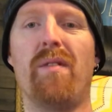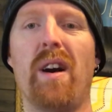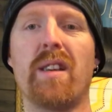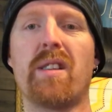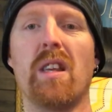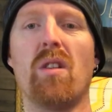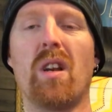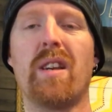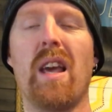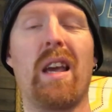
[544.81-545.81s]
device that you
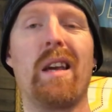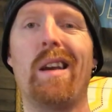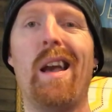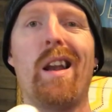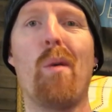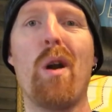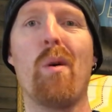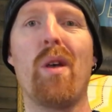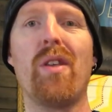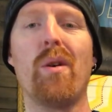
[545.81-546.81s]
can take
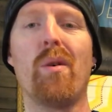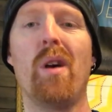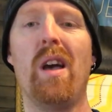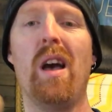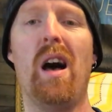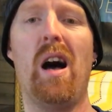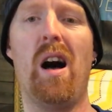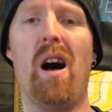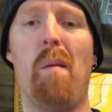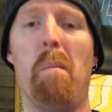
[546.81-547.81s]
anywhere with you,
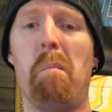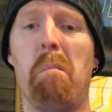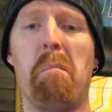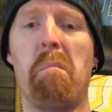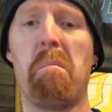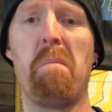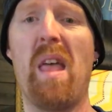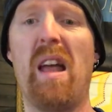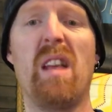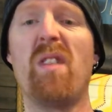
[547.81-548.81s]

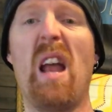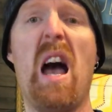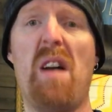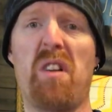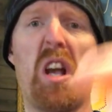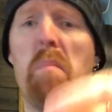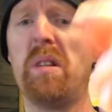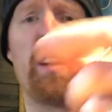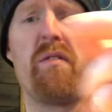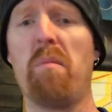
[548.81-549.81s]
and even have a
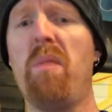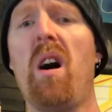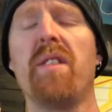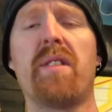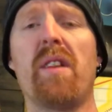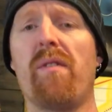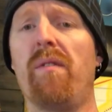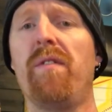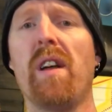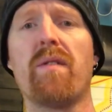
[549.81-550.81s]
couple of different pods,
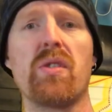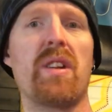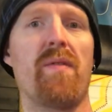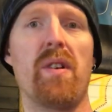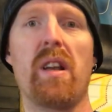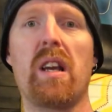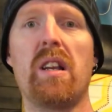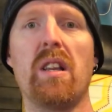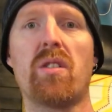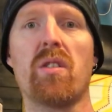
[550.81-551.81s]
different flavors, different
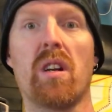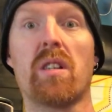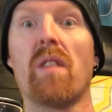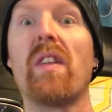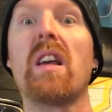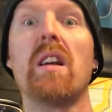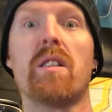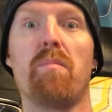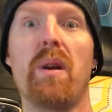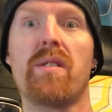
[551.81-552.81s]
nicotine strengths. If the
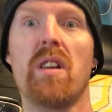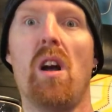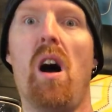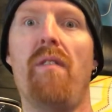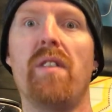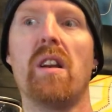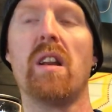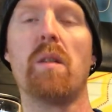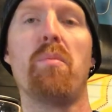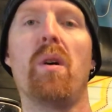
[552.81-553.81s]
kids are pissing you off and you
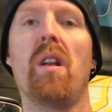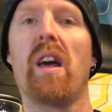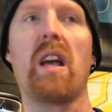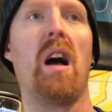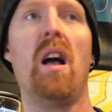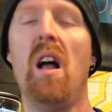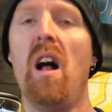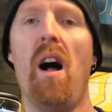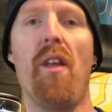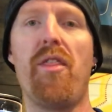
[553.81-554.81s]
need to put like a
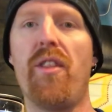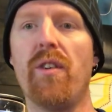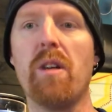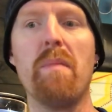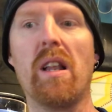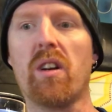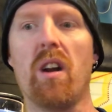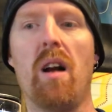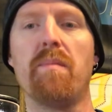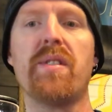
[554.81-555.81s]
30
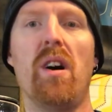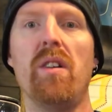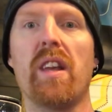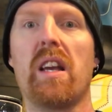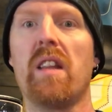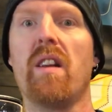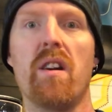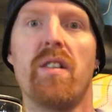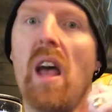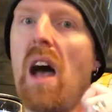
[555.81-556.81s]
milligram salt nic in
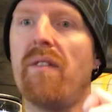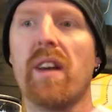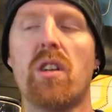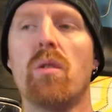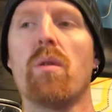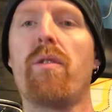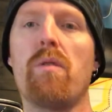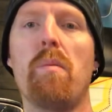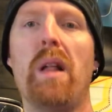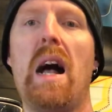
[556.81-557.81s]
there and have like 2 or
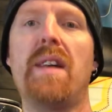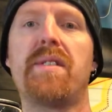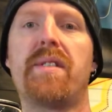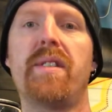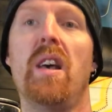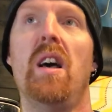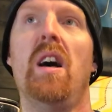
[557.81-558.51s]
3 blasts,